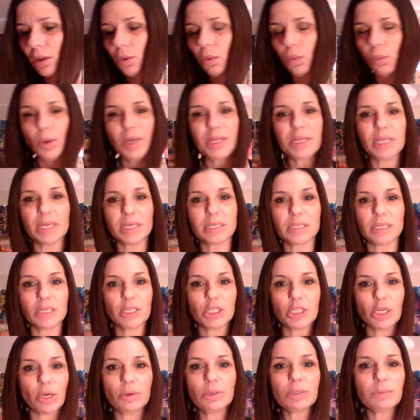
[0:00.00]
With this, it
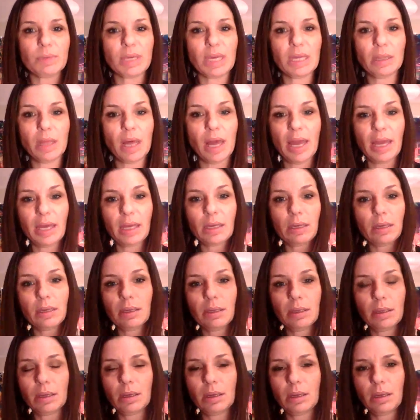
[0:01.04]
shows me like
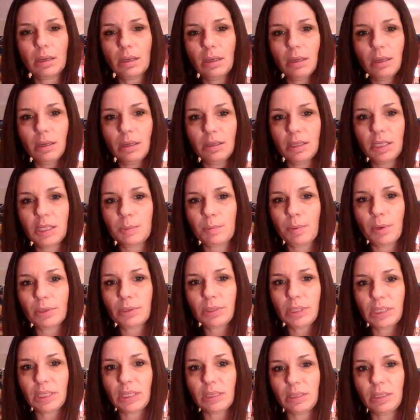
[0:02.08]
this
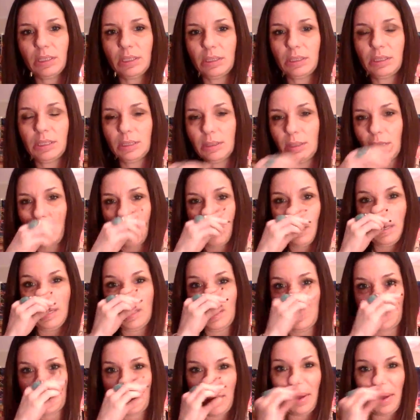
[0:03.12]
person did not
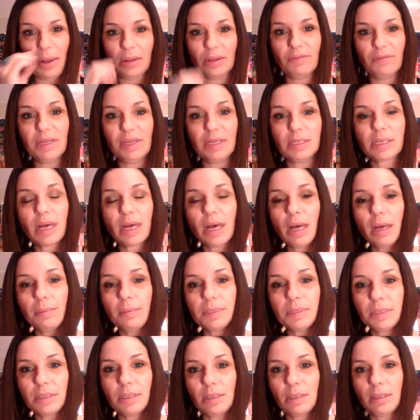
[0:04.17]
need all of these
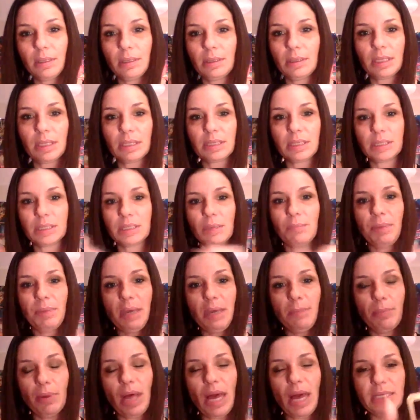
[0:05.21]
cups. This is the
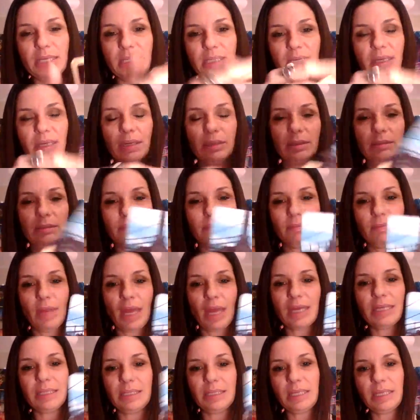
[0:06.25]
people. I
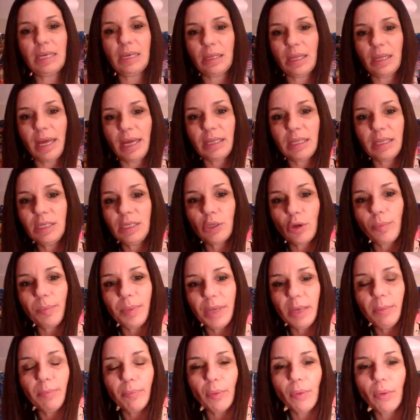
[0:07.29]
see like these are
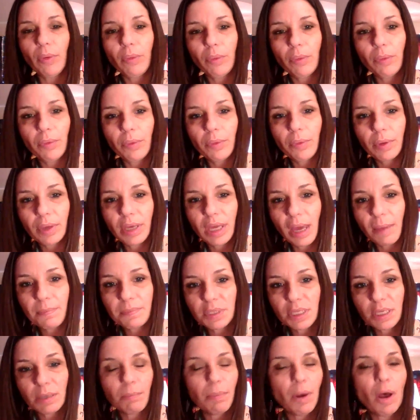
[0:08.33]
people
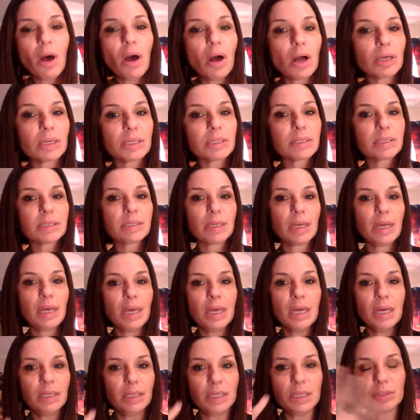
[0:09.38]
kept in a box.
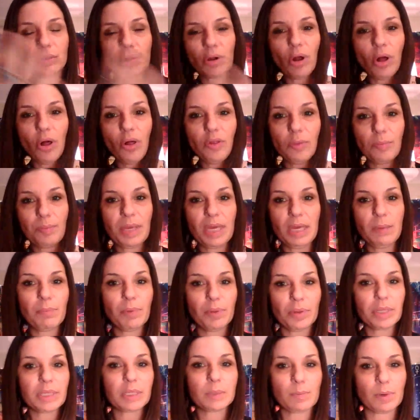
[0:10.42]
These are all the
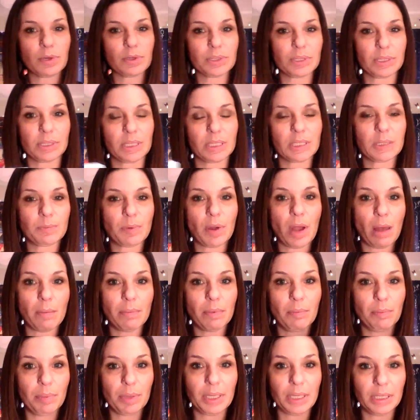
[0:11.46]
people this person has
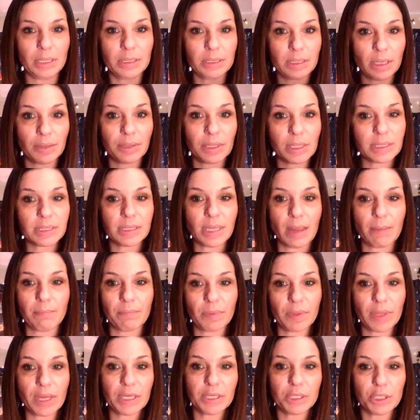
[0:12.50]
probably done the same
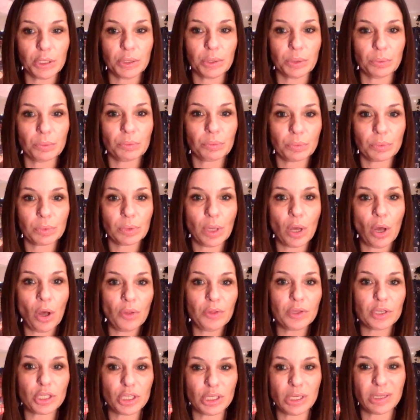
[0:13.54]
thing to. All
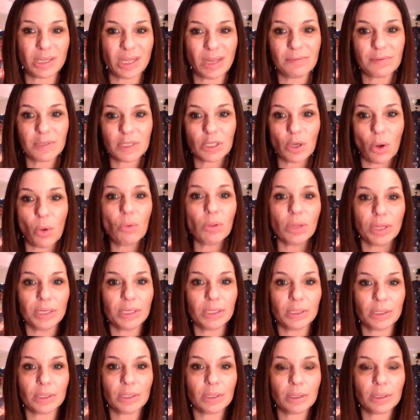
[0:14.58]
the shit they've stolen.